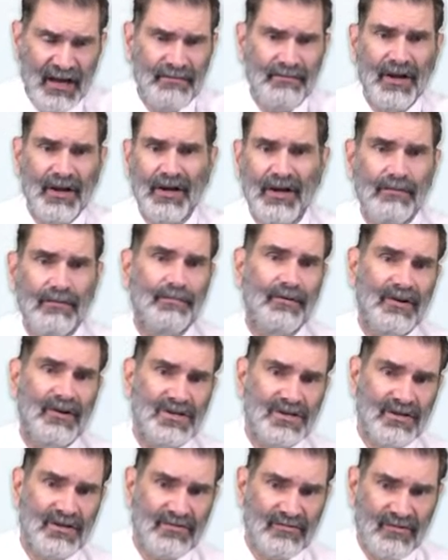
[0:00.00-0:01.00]
but
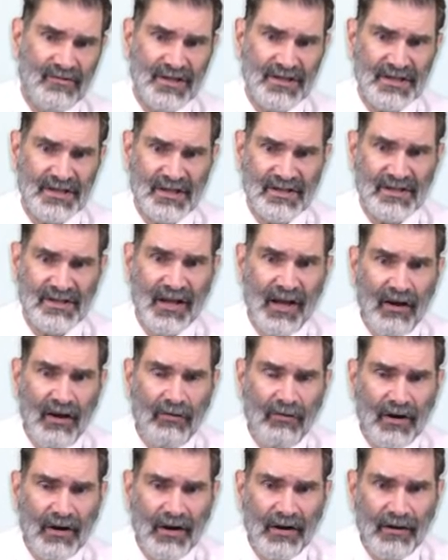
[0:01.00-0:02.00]
operations risk is
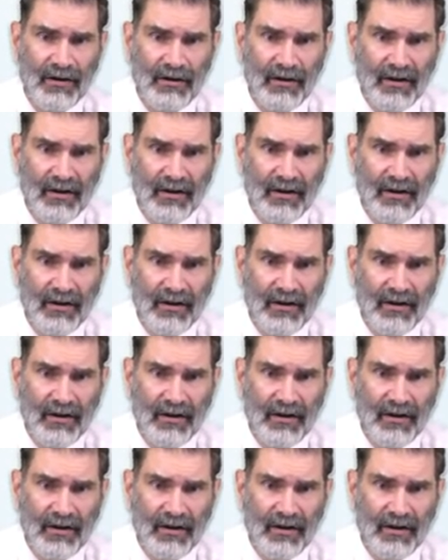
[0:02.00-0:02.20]
lower,